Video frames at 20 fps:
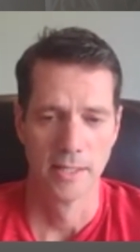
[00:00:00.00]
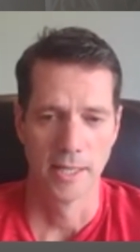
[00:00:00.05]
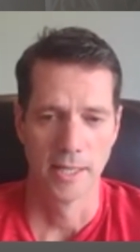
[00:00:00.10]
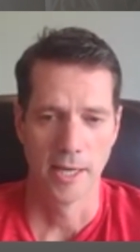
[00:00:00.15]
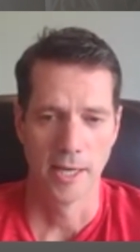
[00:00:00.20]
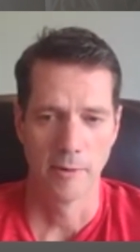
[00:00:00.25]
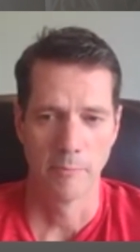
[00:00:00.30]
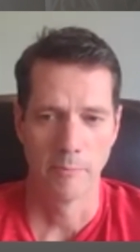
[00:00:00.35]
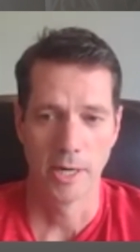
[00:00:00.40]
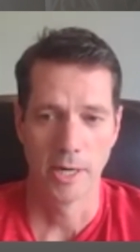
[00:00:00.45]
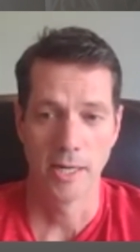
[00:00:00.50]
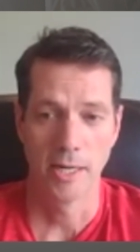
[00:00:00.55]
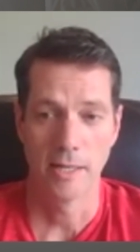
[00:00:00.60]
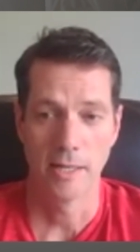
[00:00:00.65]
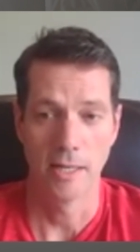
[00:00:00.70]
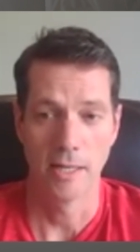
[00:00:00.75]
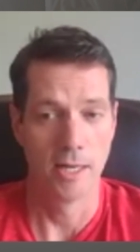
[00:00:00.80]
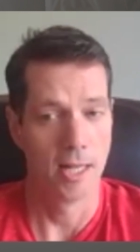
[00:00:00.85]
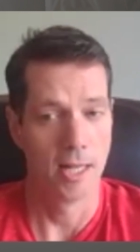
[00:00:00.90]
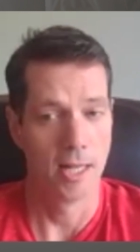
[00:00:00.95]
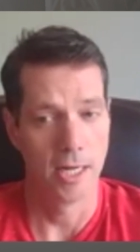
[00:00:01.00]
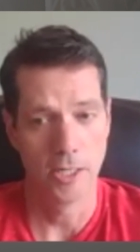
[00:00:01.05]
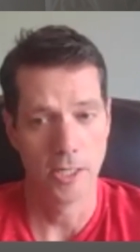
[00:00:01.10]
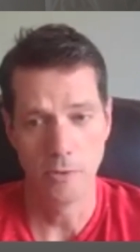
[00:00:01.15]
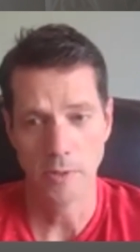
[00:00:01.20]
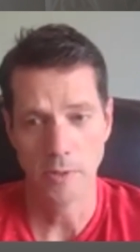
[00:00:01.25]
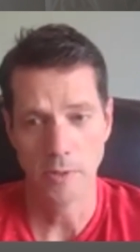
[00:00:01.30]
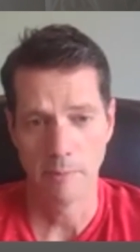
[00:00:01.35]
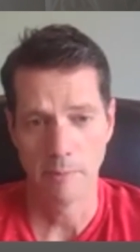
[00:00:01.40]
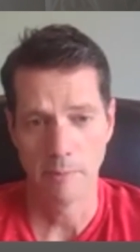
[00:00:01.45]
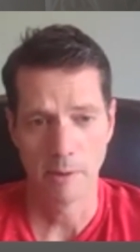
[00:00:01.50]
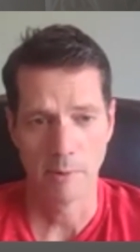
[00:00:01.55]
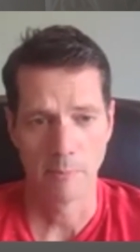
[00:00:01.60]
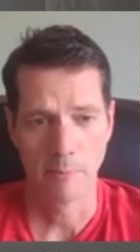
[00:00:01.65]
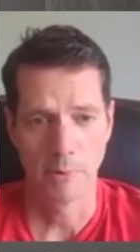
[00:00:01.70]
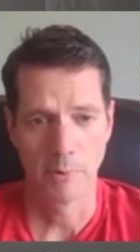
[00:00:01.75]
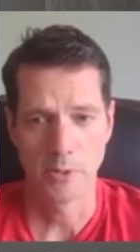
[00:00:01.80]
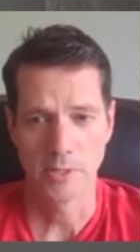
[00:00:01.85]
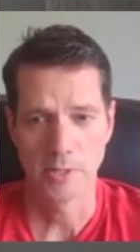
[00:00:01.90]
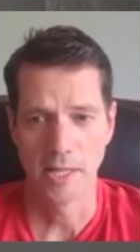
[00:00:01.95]
Uh, but I, and then I knew that about my
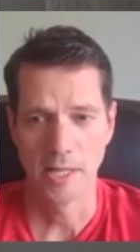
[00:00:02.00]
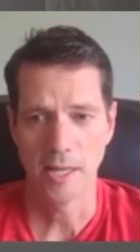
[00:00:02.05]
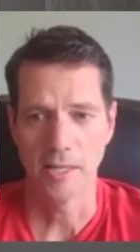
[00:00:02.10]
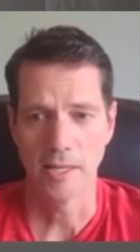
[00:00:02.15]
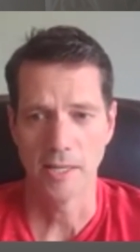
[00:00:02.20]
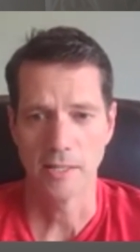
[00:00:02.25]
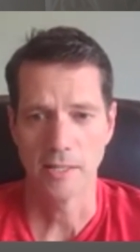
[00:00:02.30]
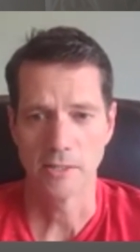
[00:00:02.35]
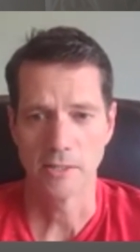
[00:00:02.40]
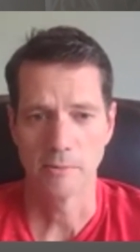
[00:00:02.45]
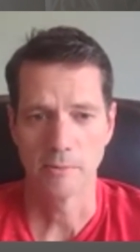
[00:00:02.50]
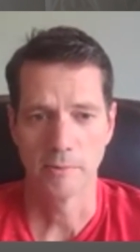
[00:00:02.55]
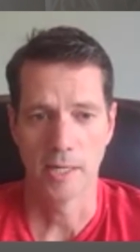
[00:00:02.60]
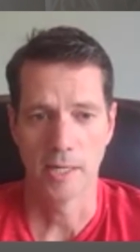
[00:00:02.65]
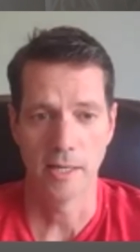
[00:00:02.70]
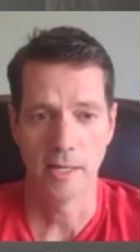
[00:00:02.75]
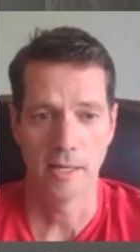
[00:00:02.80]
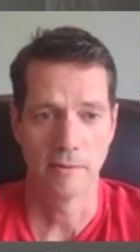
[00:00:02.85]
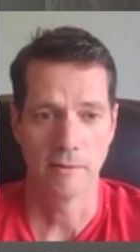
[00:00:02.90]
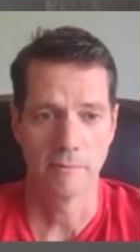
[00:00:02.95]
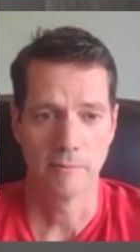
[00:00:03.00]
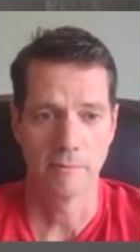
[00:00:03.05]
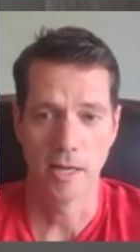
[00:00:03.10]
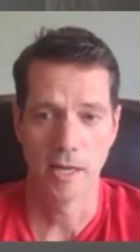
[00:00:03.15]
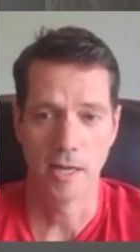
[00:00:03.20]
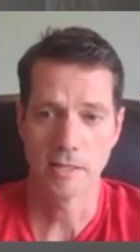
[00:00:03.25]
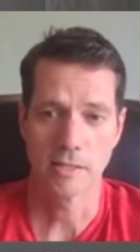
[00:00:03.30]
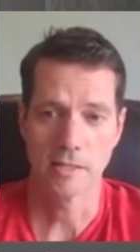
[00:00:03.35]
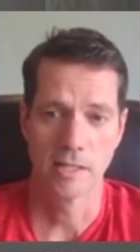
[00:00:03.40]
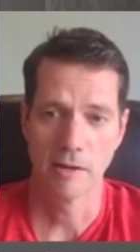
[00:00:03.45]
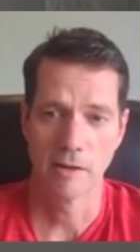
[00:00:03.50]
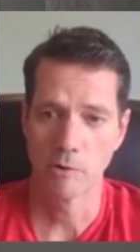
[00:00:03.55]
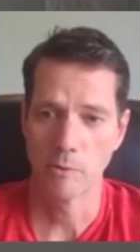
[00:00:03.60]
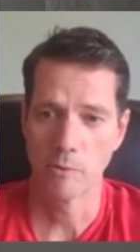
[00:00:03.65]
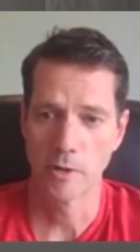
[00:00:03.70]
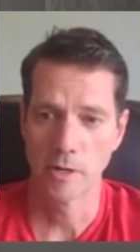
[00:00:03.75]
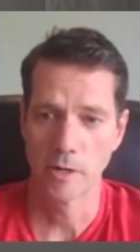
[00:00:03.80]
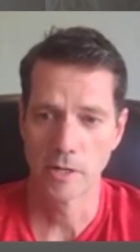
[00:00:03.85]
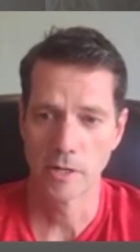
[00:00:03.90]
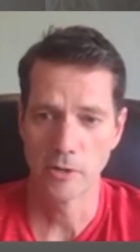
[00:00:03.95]
personality. So I honestly never
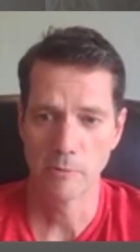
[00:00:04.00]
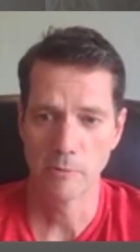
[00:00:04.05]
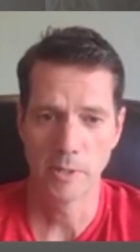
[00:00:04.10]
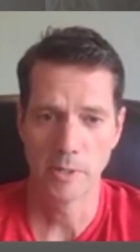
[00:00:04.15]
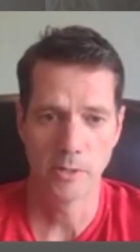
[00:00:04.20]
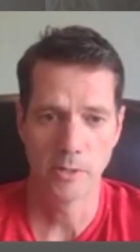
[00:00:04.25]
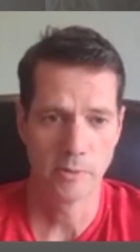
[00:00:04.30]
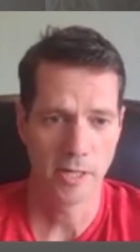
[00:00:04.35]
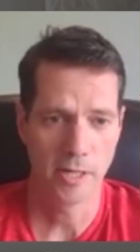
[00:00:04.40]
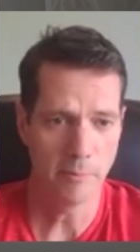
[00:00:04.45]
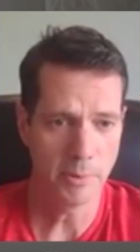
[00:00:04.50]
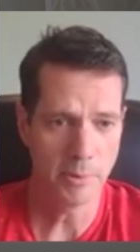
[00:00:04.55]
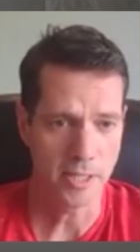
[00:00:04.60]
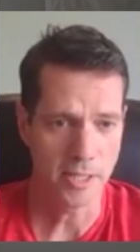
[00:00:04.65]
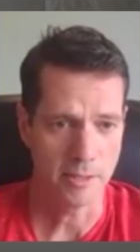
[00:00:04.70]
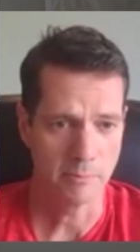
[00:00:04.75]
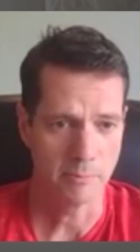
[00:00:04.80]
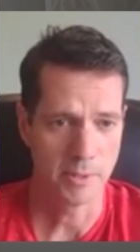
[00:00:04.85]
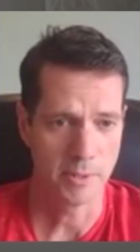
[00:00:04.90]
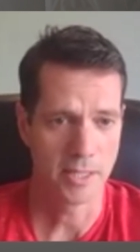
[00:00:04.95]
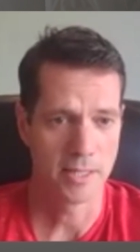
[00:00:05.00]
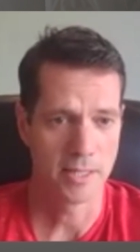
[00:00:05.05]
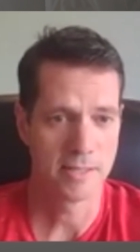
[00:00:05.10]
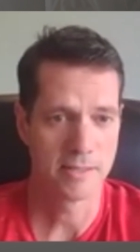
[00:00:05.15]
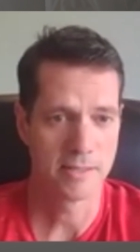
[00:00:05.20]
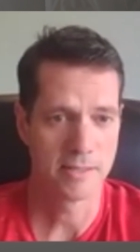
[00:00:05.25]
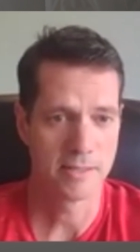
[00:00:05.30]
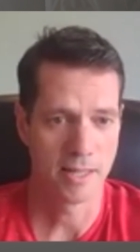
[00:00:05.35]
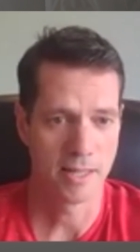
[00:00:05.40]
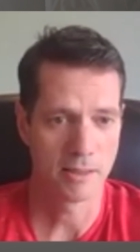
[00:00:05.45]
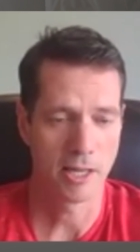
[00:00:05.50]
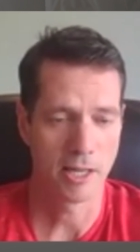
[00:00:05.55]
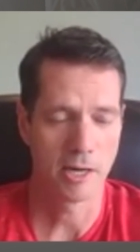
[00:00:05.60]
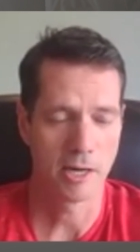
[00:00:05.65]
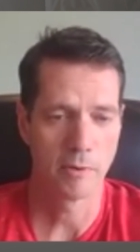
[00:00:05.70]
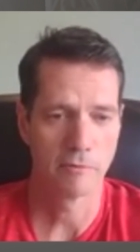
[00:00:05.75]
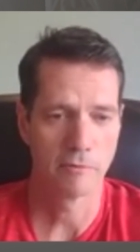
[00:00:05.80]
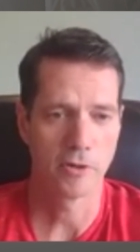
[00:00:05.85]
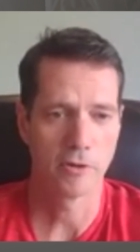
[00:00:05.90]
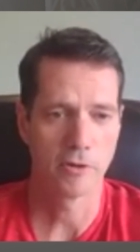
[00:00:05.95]
wanted to own my own company because I thought
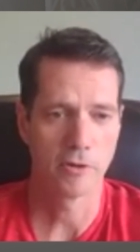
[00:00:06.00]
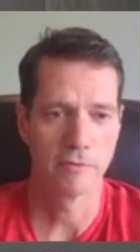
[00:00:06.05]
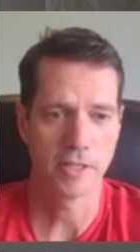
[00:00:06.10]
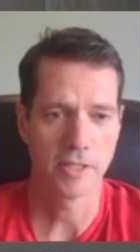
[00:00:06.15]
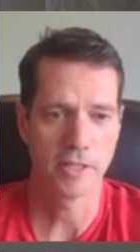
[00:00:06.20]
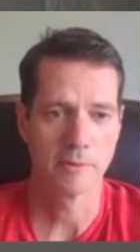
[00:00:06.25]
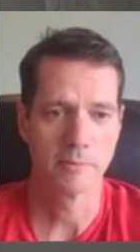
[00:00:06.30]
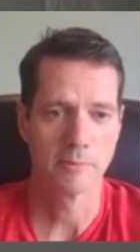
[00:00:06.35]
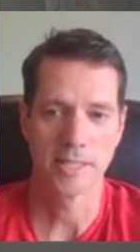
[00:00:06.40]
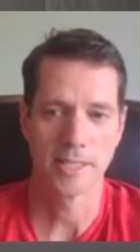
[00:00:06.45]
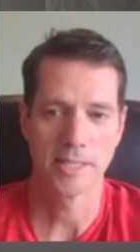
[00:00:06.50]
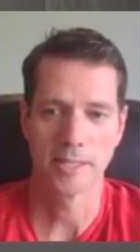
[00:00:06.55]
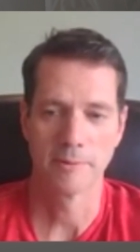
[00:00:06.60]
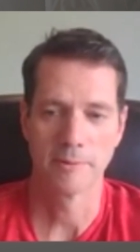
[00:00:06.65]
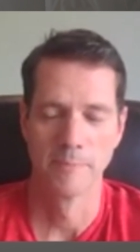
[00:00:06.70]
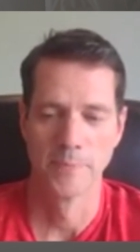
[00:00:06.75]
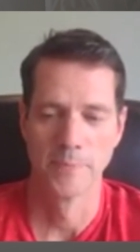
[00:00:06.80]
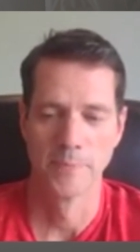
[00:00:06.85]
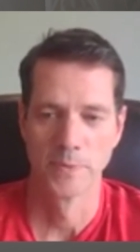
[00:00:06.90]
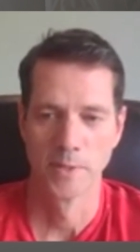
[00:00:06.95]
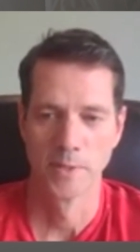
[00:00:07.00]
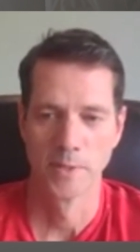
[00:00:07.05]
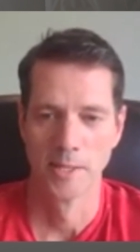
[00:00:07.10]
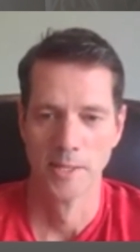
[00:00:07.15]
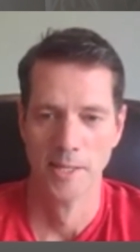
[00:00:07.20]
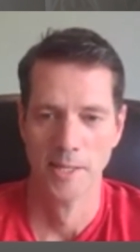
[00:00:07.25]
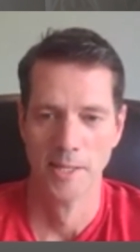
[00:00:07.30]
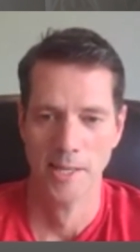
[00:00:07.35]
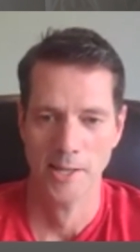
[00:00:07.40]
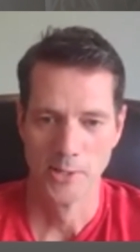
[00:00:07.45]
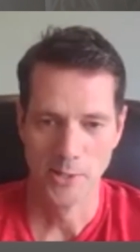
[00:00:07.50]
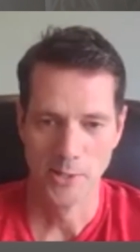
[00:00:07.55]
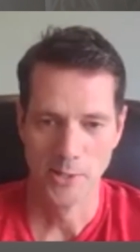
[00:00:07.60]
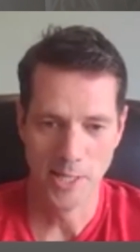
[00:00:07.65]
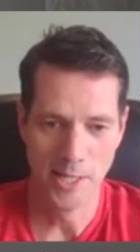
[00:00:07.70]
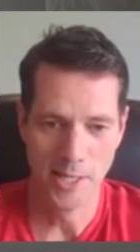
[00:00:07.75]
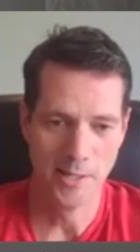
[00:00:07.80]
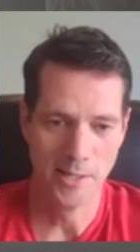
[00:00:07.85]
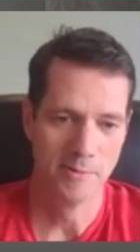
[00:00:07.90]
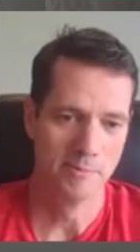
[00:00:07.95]
I would fall victim to that. So
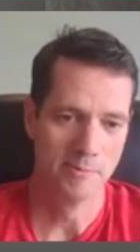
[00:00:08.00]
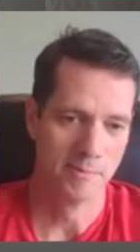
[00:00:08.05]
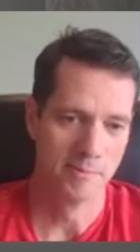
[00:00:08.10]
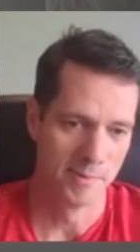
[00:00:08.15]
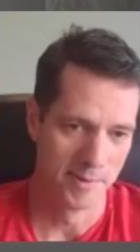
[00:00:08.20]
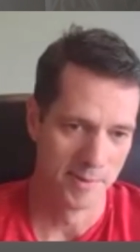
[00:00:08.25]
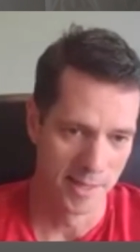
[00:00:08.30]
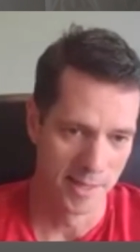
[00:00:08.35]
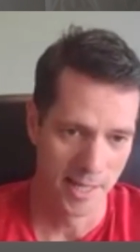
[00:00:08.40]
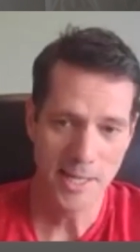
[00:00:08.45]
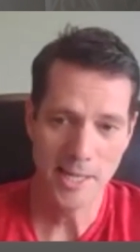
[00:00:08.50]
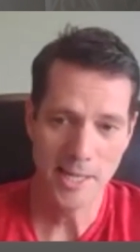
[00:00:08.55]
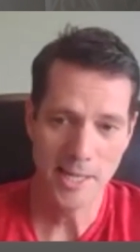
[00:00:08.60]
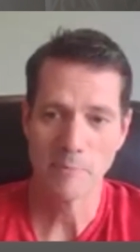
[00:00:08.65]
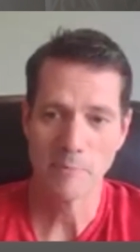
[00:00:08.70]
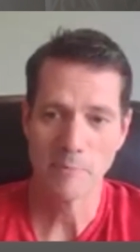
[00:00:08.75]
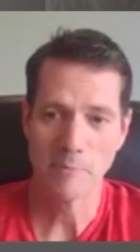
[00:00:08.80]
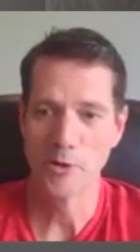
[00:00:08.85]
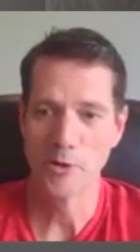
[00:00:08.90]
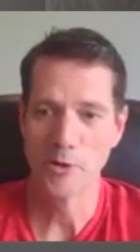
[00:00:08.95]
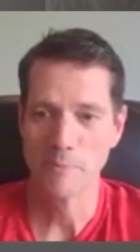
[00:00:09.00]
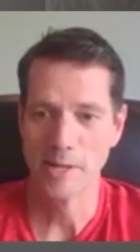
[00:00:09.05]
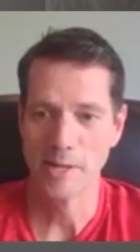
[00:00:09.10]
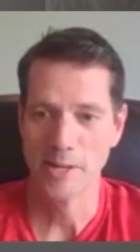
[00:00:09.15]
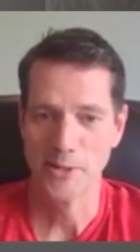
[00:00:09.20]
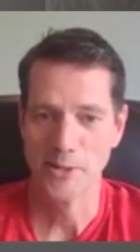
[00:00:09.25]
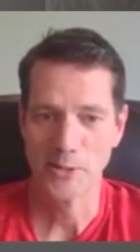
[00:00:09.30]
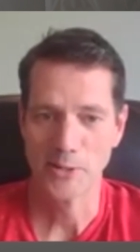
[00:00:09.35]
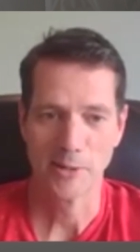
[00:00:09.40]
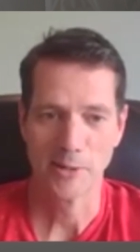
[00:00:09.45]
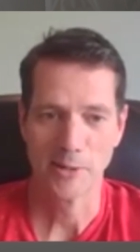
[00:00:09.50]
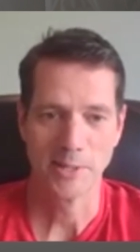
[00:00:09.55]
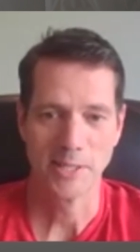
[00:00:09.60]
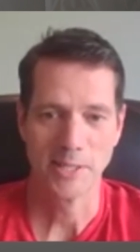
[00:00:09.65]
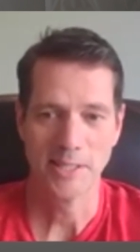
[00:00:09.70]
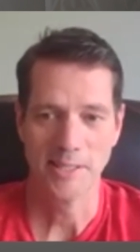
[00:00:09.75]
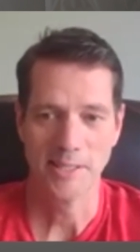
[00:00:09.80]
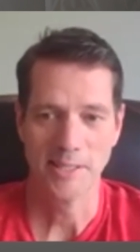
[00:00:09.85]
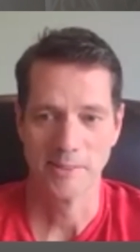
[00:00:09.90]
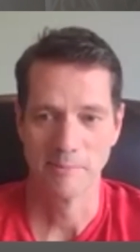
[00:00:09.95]
then I ended up owning my own
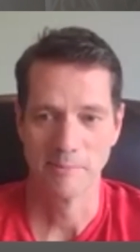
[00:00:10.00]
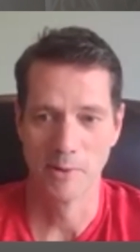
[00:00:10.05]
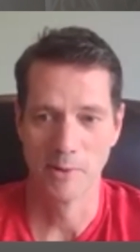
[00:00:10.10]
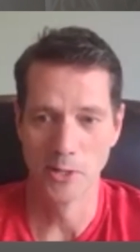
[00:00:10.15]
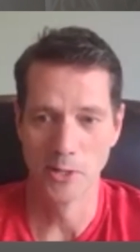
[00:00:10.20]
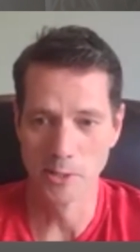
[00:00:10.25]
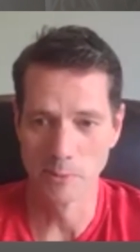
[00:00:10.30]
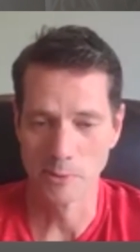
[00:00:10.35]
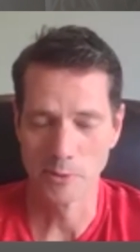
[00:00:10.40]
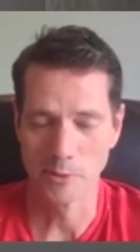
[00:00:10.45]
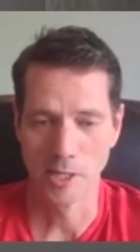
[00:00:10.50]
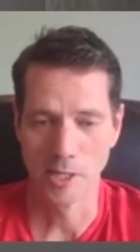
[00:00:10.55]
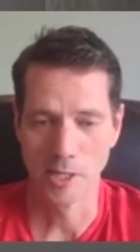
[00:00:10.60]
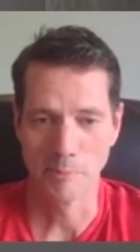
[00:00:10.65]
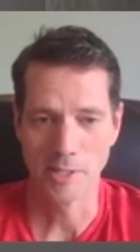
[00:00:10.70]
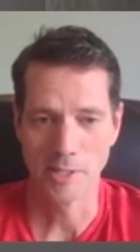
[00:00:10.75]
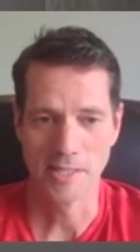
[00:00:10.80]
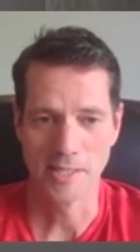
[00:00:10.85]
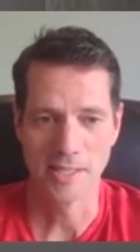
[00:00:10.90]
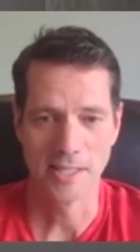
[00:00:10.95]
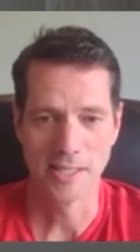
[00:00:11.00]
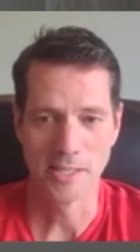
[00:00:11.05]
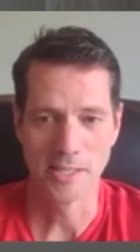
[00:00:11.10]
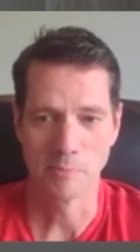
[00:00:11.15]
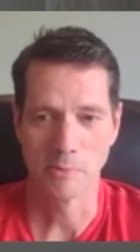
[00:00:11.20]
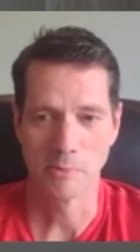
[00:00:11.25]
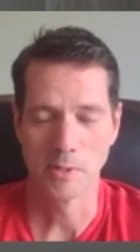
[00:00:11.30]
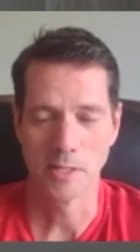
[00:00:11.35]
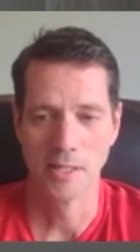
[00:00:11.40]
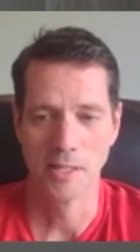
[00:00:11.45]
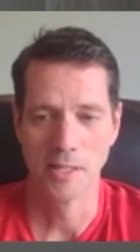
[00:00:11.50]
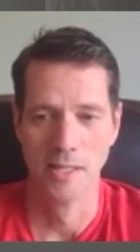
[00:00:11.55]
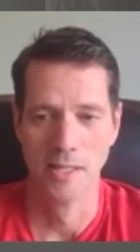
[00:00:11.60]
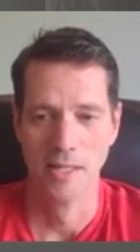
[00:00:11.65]
company and multiple companies at this point.